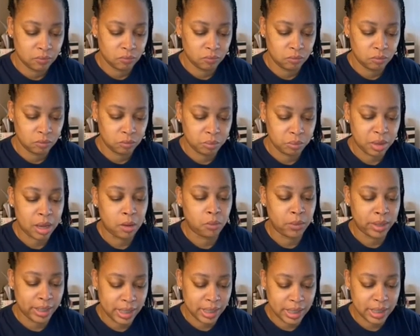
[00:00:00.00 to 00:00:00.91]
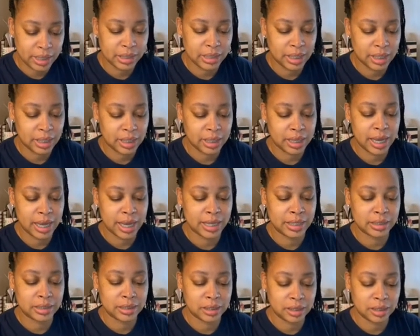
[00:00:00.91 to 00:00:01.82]
by what he did,
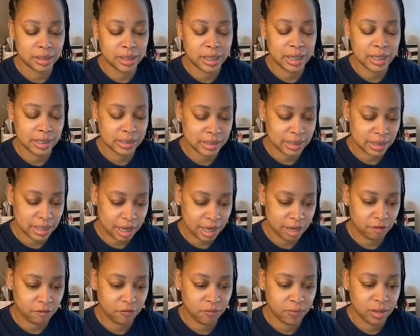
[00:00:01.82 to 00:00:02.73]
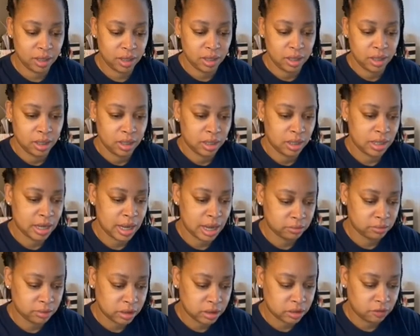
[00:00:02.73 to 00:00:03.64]
and took his life. And that
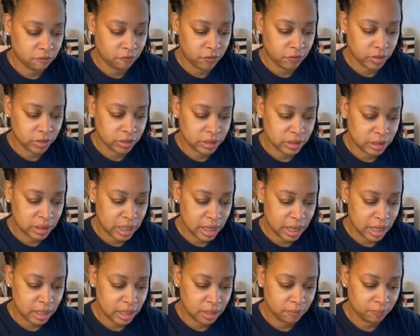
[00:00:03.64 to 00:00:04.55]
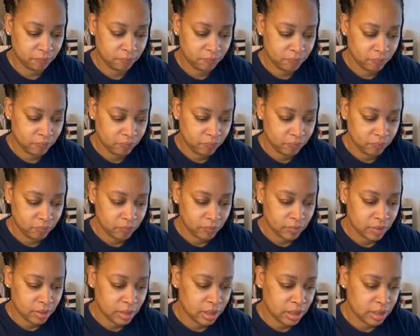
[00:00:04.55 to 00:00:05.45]
was verse 10.
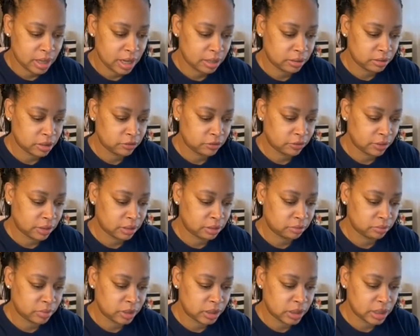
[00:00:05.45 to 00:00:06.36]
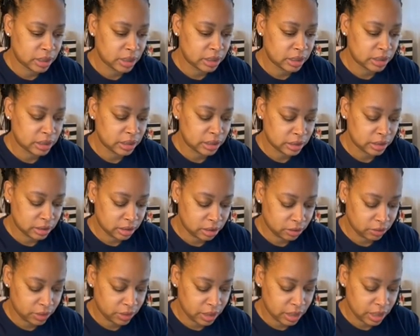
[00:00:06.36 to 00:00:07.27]
And that was from Genesis
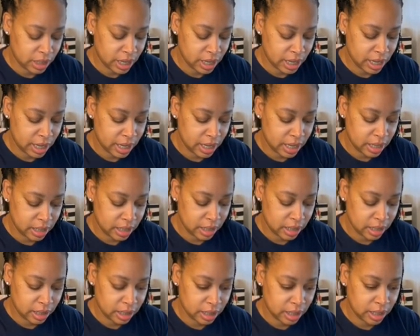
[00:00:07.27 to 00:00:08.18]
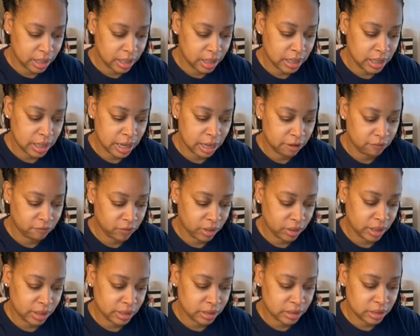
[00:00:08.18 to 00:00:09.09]
38. And I
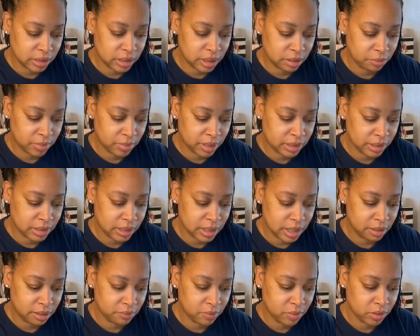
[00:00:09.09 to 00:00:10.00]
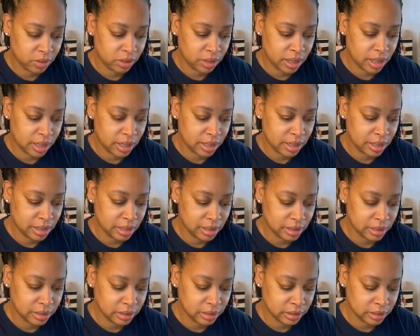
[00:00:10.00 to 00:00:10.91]
forgot to set my timer,
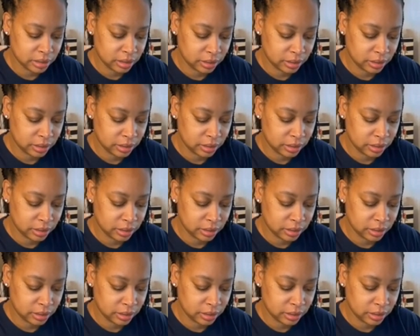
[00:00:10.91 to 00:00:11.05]
guys.